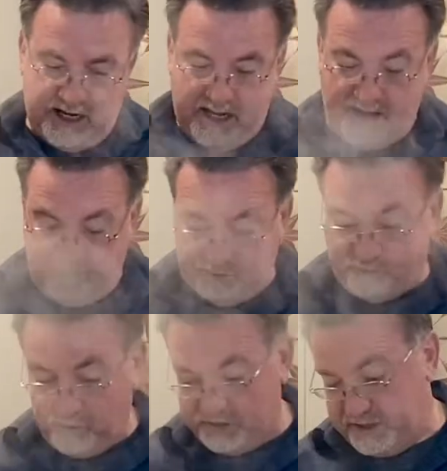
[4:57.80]
I was
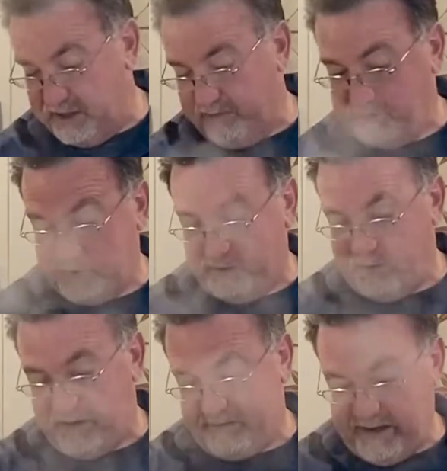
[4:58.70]
fortunate enough to grow
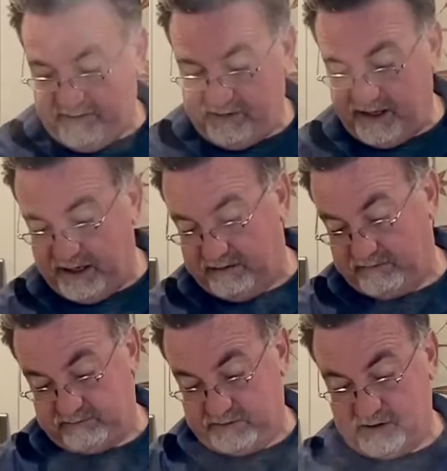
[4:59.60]
up having it
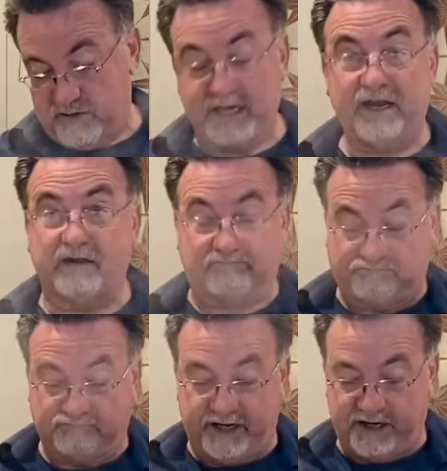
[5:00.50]
on a
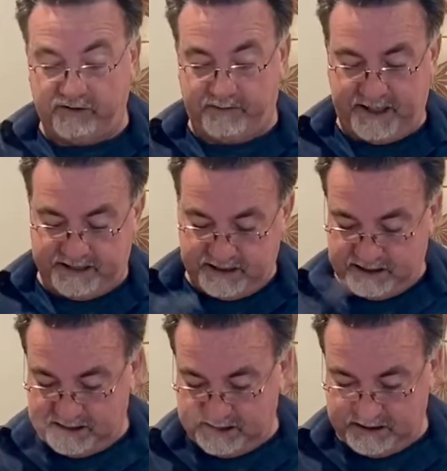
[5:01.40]
regular
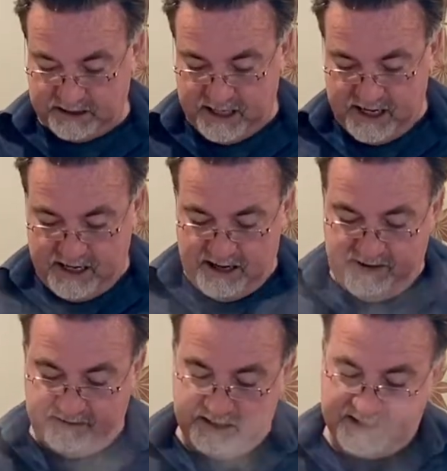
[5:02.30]
basis,
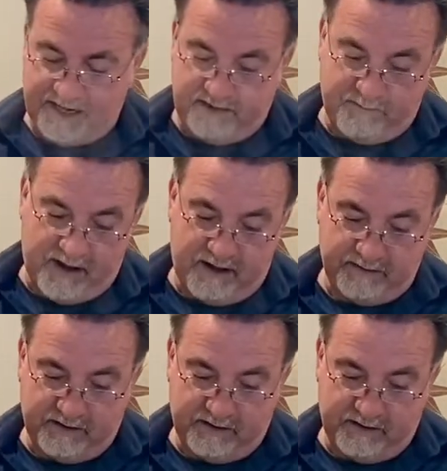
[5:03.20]
having an Italian mom and